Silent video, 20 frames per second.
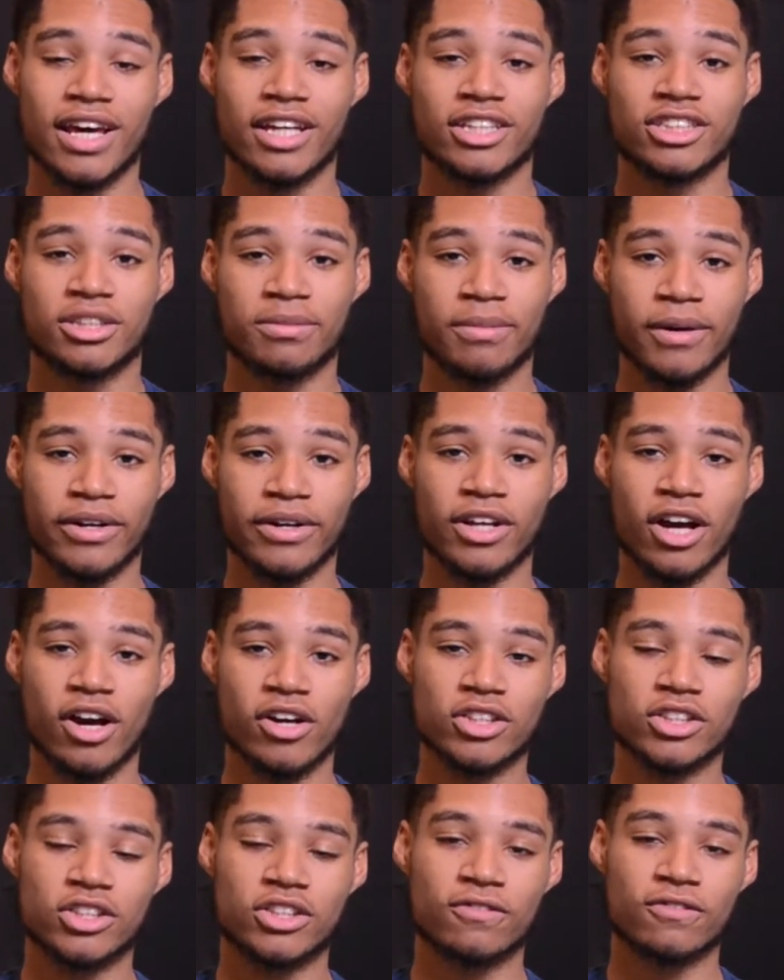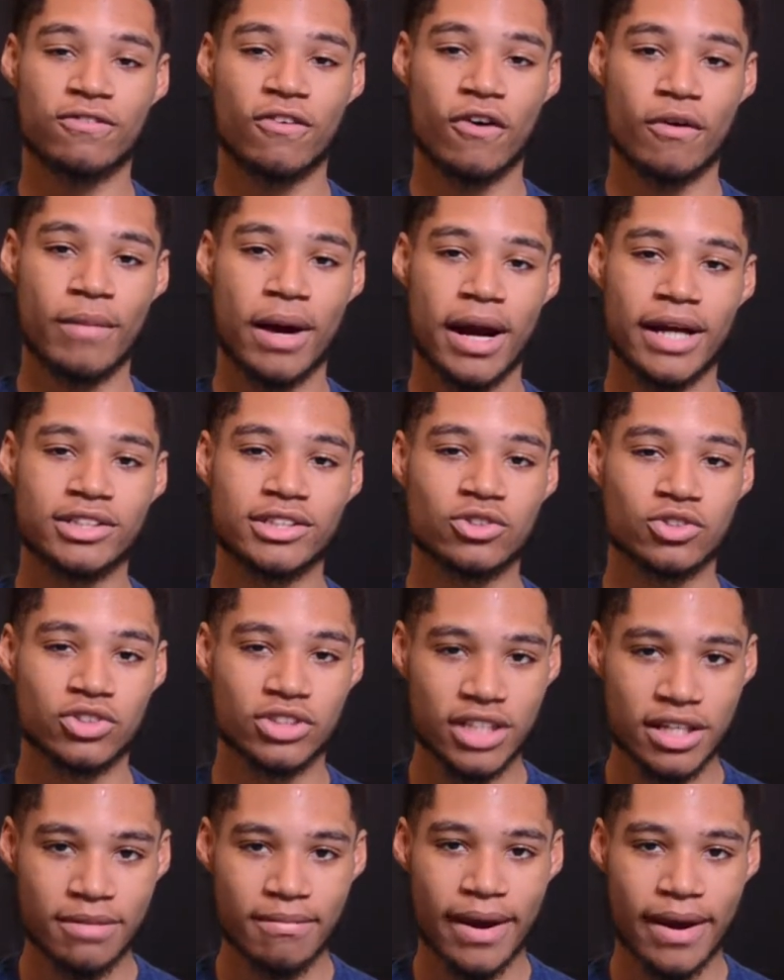Jameer Young's former high school
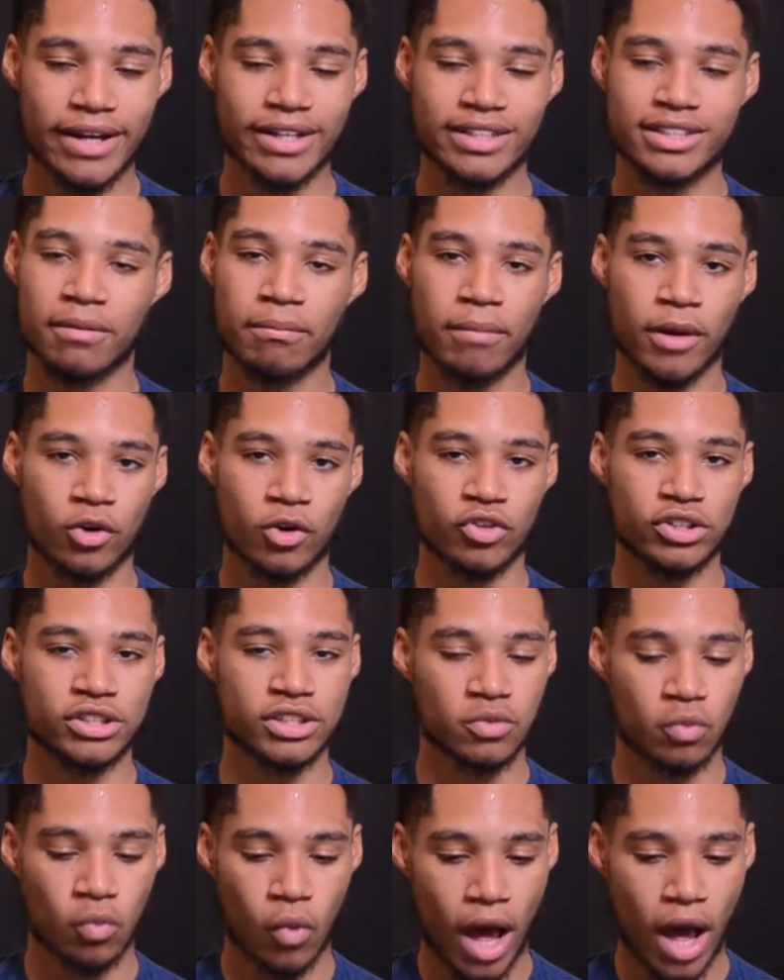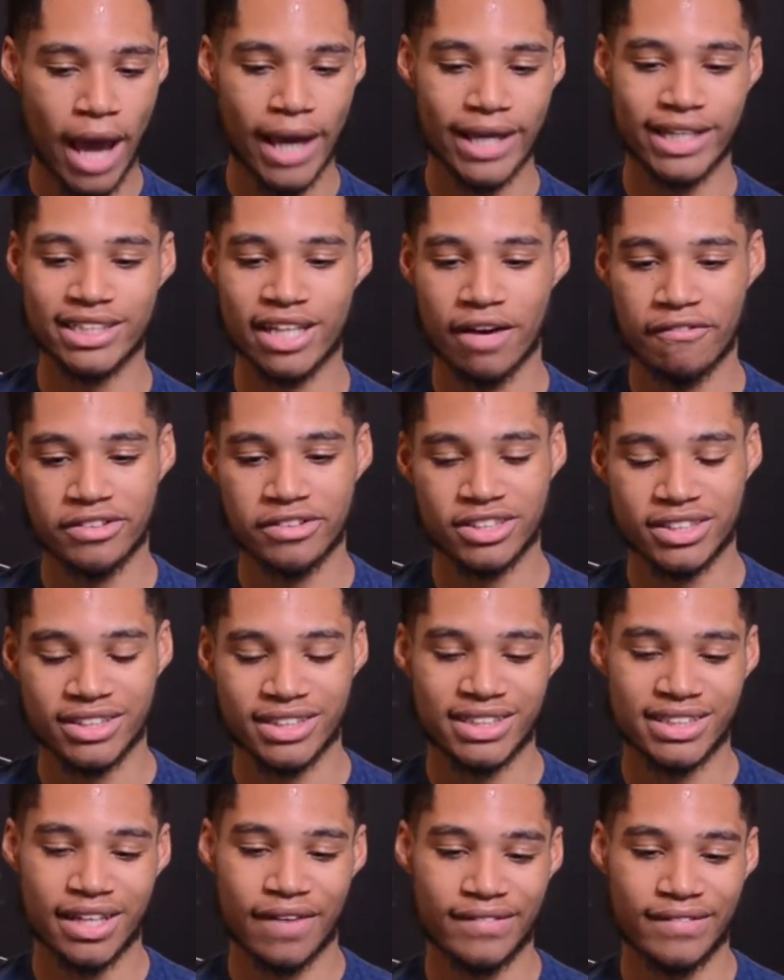teammate, is a big reason why. He's averaging
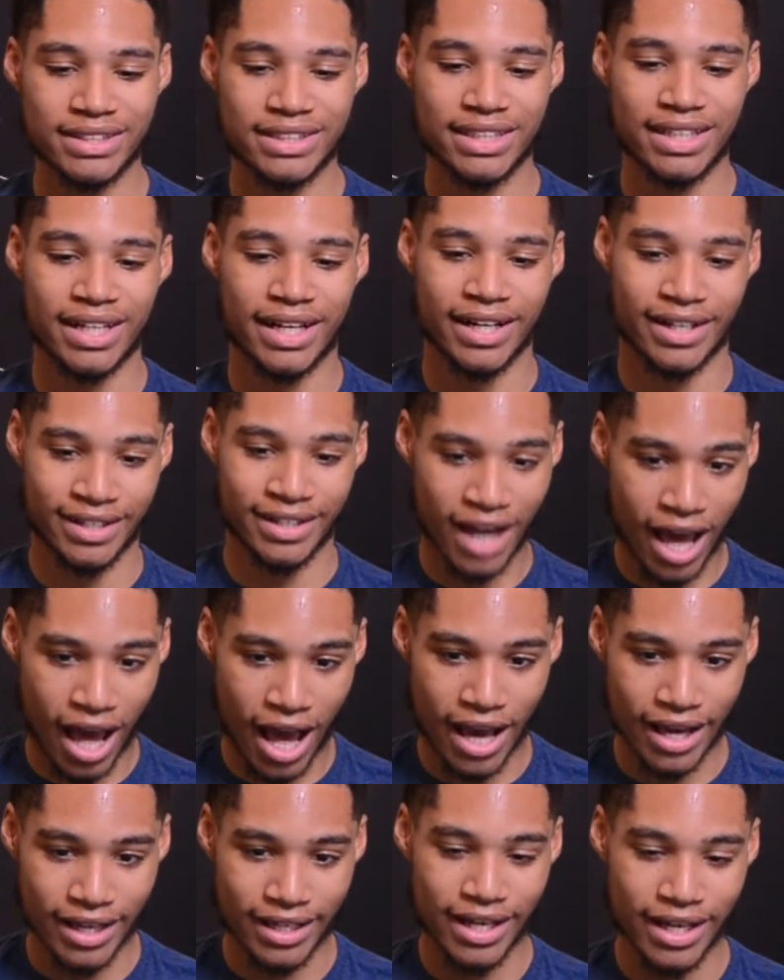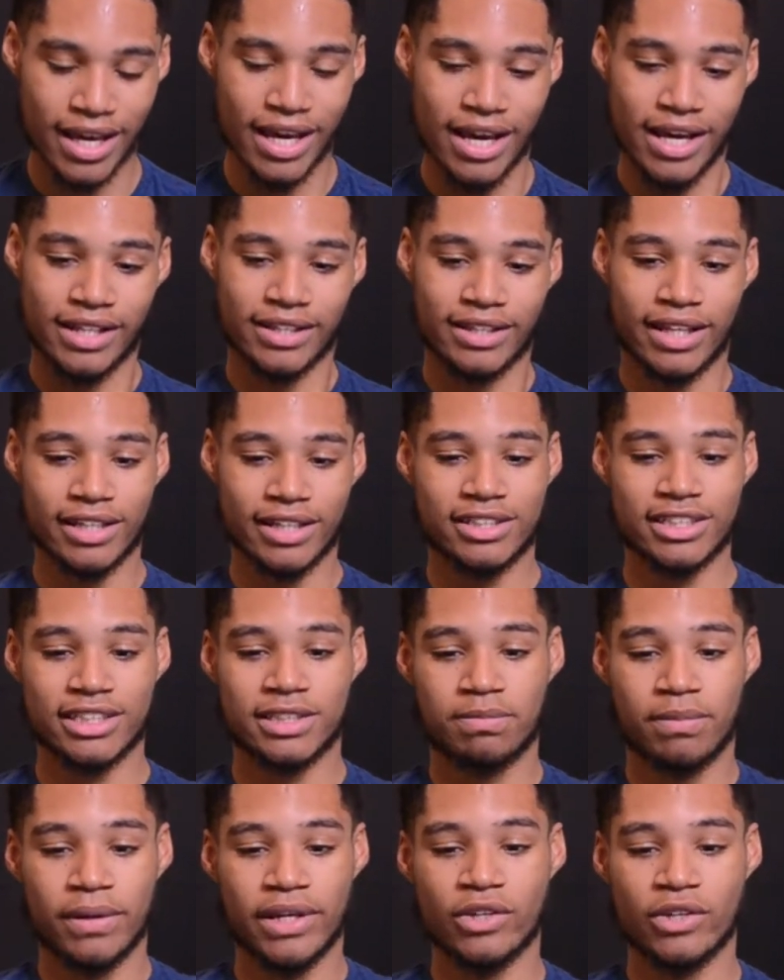17 and 9. They
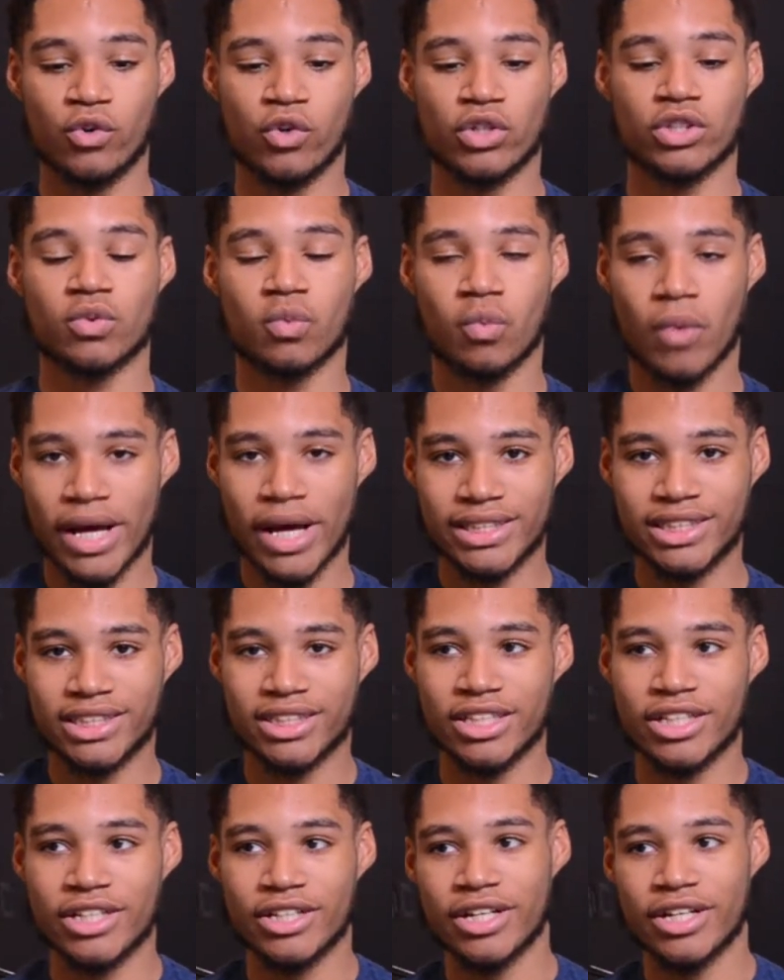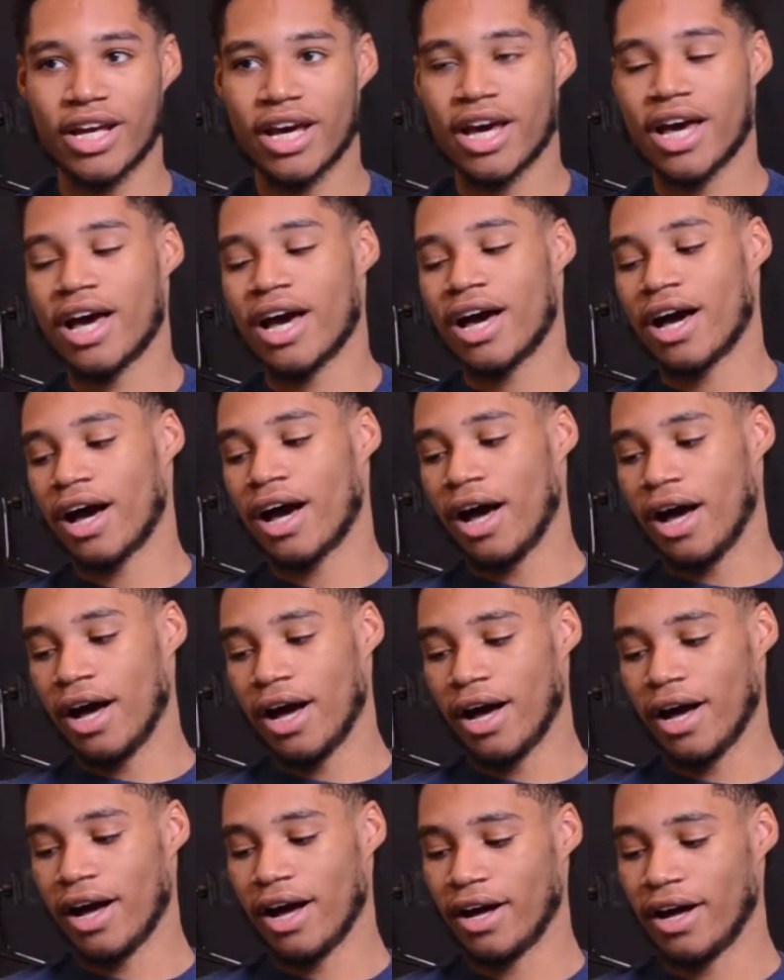just beat Northwestern.
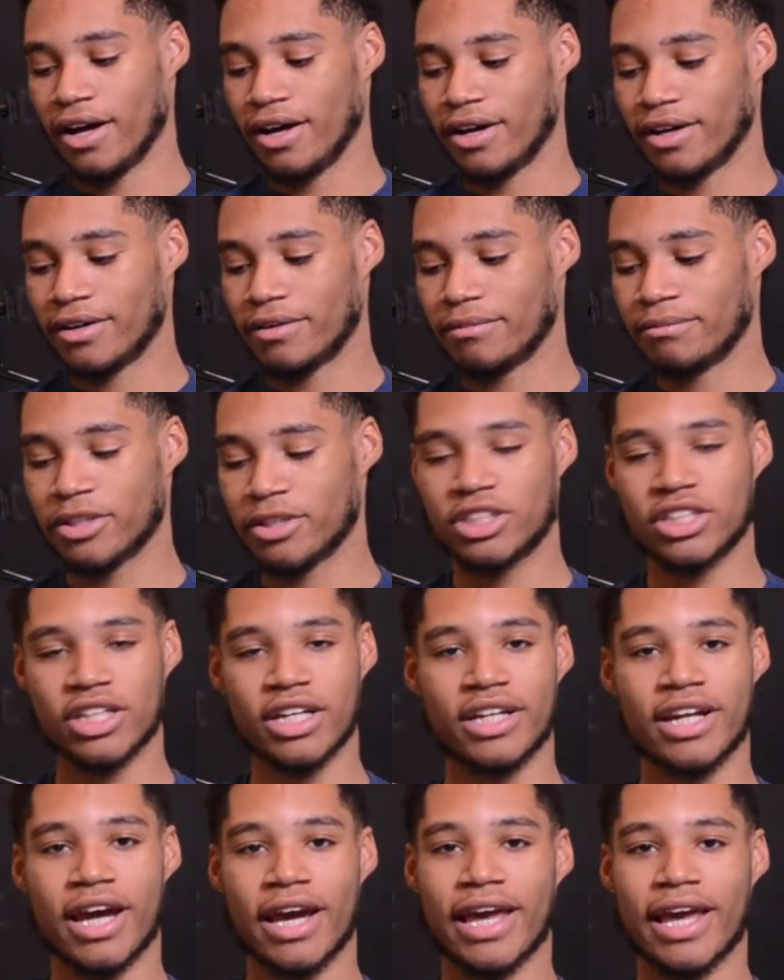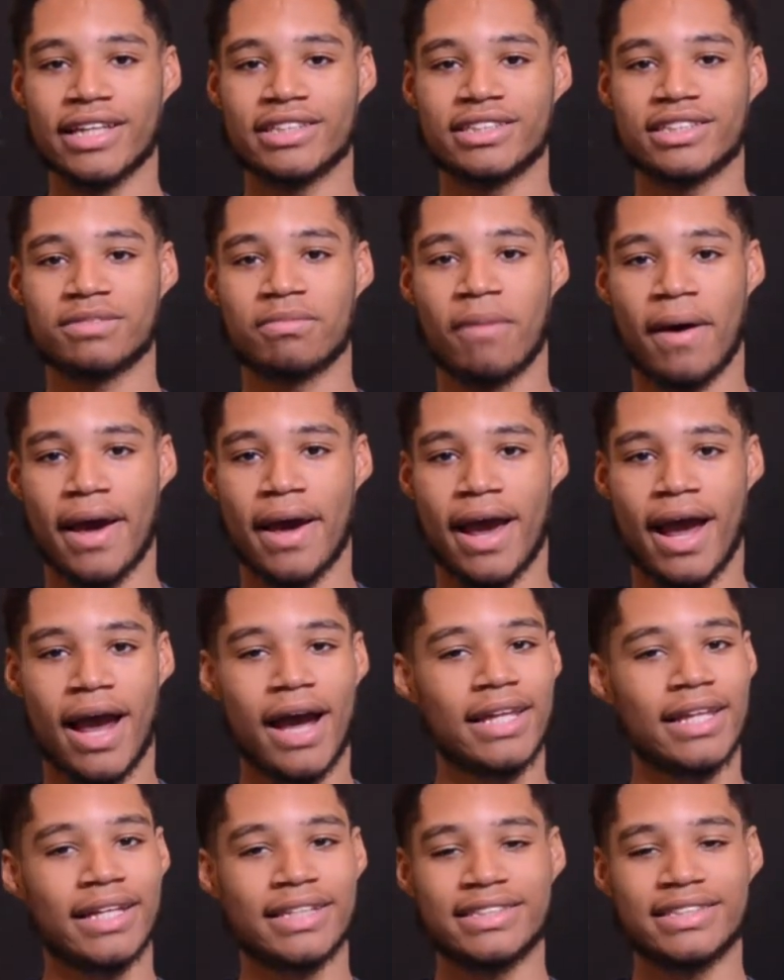Michigan, I guess, is my
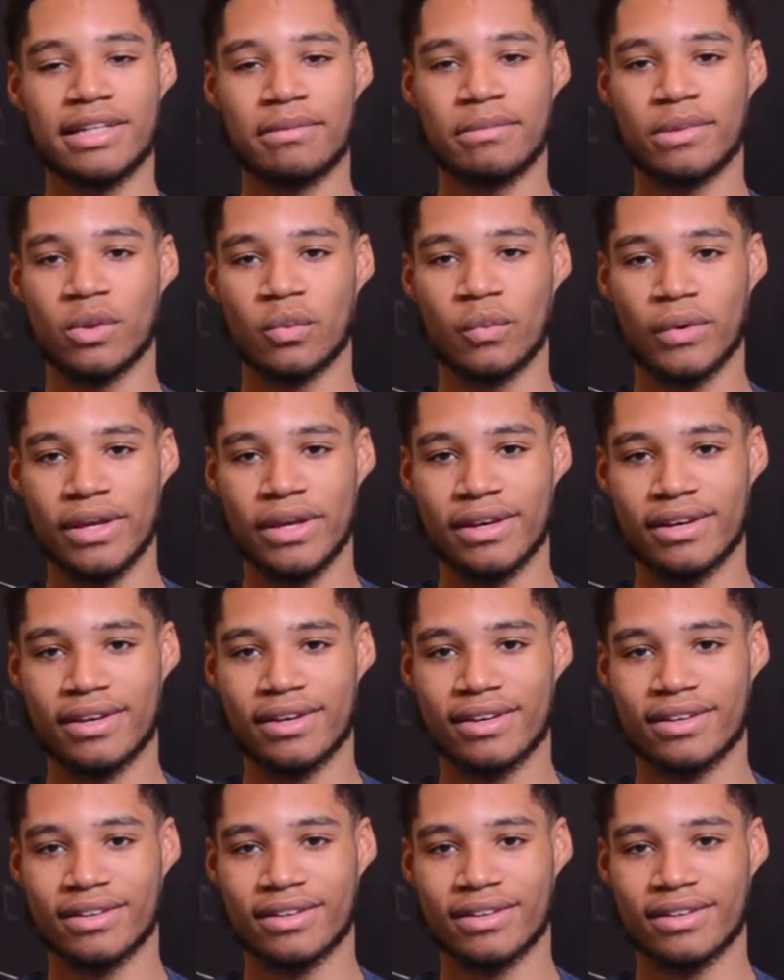highlight team of the week.